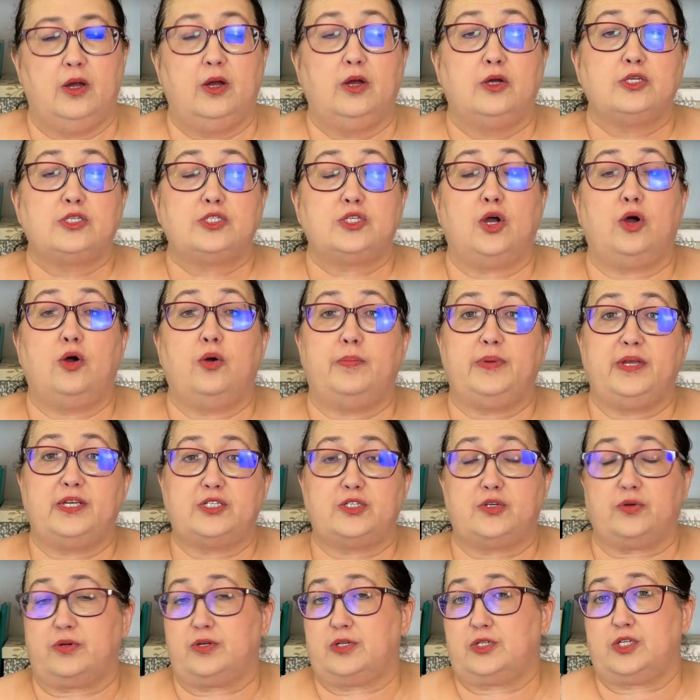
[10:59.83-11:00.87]
So be
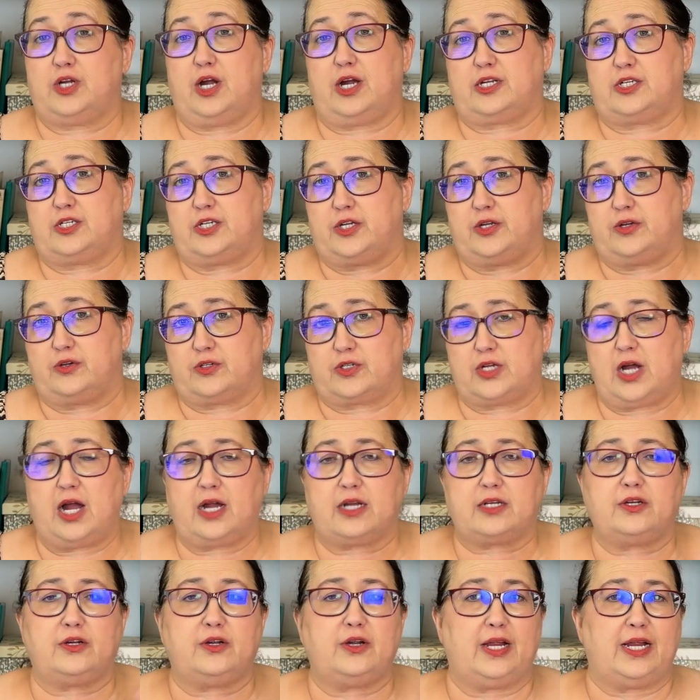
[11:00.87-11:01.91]
sure to talk to your
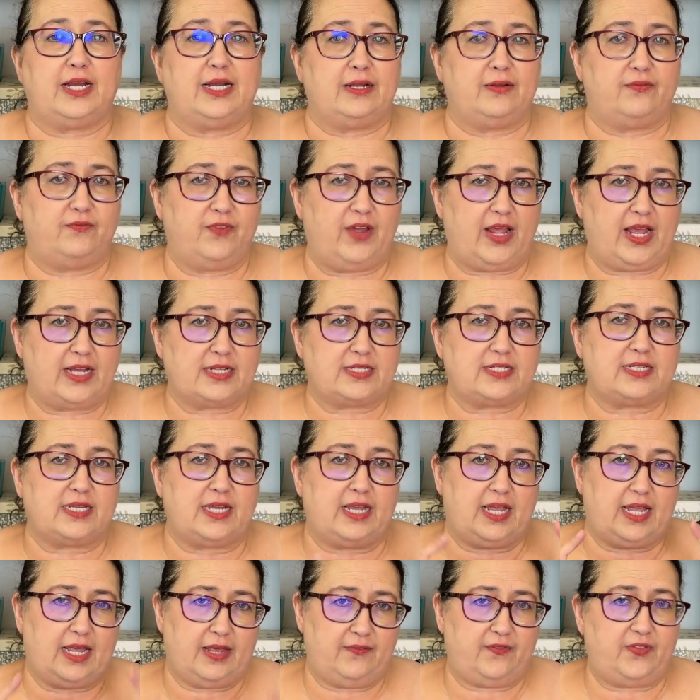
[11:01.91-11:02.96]
doctor in advance
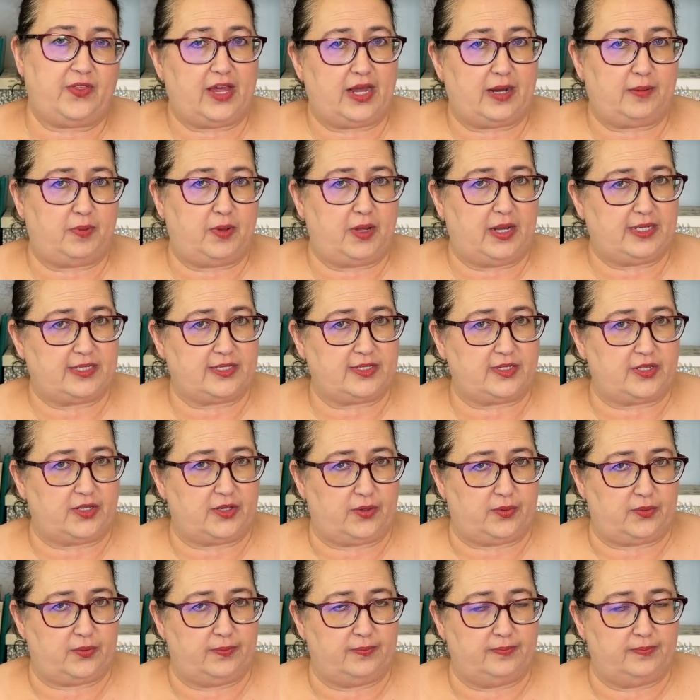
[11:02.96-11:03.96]
if that applies to you.